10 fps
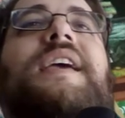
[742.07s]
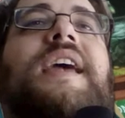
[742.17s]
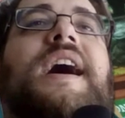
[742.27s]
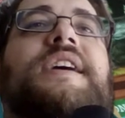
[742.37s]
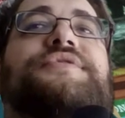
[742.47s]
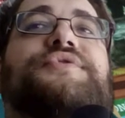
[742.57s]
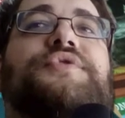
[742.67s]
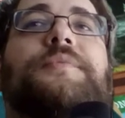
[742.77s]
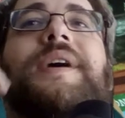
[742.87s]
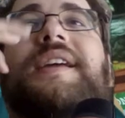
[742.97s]
It has
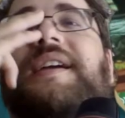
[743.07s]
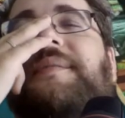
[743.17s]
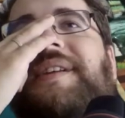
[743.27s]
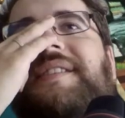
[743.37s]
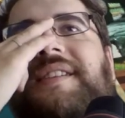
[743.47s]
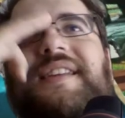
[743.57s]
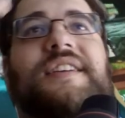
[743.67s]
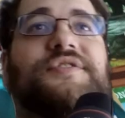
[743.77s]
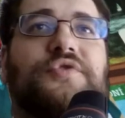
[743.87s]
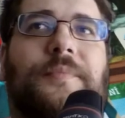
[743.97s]
too many
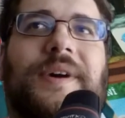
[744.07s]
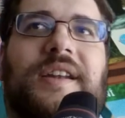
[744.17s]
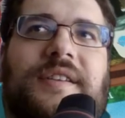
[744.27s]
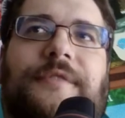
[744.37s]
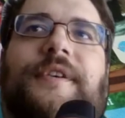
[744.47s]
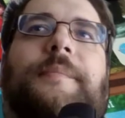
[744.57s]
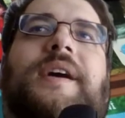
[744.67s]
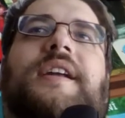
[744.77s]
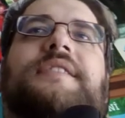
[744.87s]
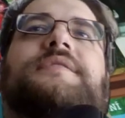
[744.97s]
different
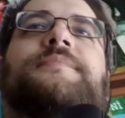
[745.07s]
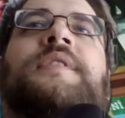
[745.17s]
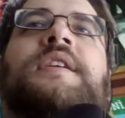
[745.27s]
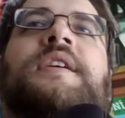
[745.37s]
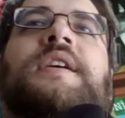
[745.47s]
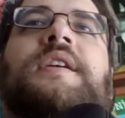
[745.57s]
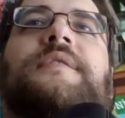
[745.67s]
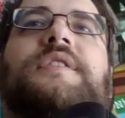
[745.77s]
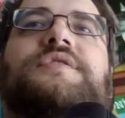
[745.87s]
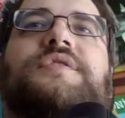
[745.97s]
mechanisms
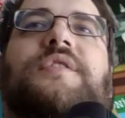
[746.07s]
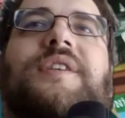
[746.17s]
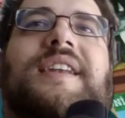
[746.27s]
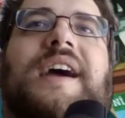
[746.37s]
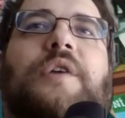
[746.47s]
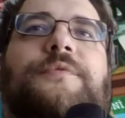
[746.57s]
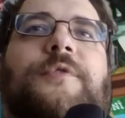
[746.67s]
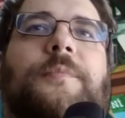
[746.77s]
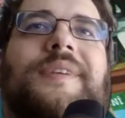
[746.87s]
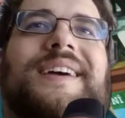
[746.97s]
which lock it out
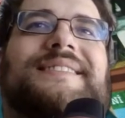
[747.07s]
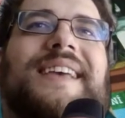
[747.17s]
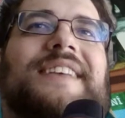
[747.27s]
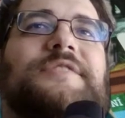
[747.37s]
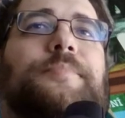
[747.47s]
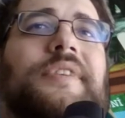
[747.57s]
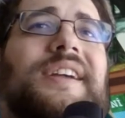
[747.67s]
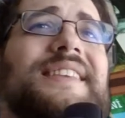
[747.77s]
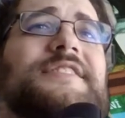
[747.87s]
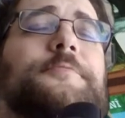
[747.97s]
from less
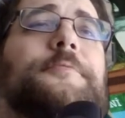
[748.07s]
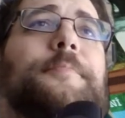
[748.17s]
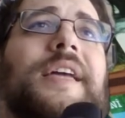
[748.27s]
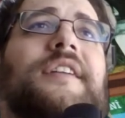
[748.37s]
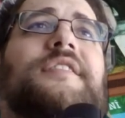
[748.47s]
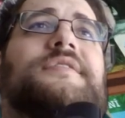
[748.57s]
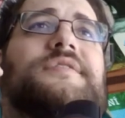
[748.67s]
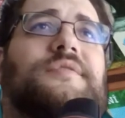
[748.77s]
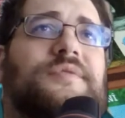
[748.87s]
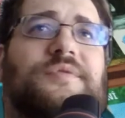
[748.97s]
experienced players
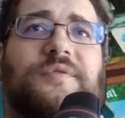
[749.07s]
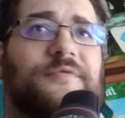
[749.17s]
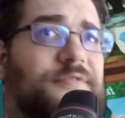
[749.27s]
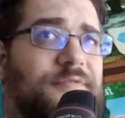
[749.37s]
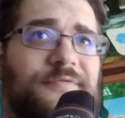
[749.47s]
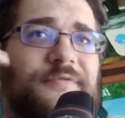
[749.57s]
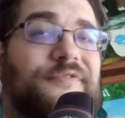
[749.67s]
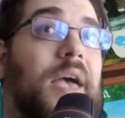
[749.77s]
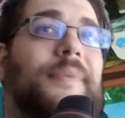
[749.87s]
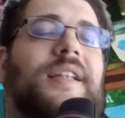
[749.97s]
or
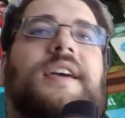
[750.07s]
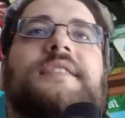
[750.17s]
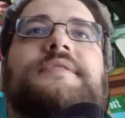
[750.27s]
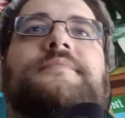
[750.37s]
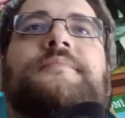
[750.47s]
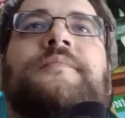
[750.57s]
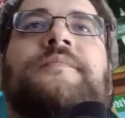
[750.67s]
families,